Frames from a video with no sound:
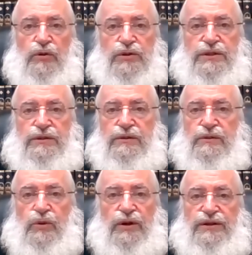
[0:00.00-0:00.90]
person
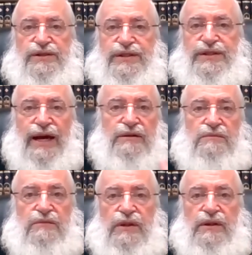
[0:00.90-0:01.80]
would understand,
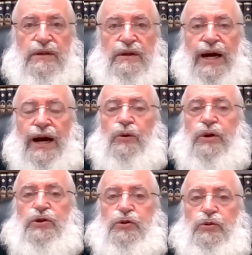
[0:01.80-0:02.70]
how
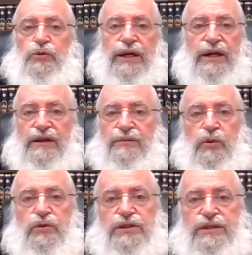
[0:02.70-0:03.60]
could you take another
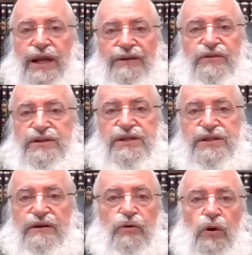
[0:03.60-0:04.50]
person's life to
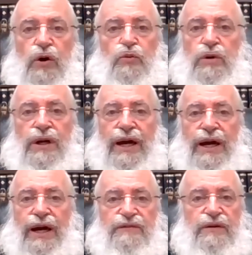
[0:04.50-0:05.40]
save your own
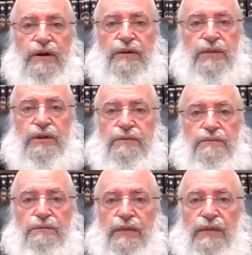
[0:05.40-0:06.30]
life? I
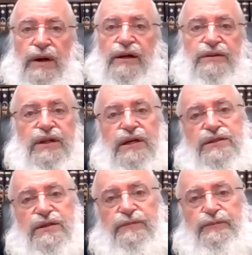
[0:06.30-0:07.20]
mean, ma'echet
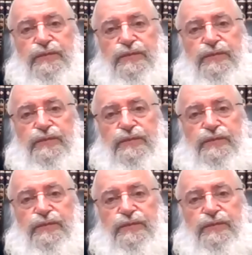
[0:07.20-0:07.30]
teisa.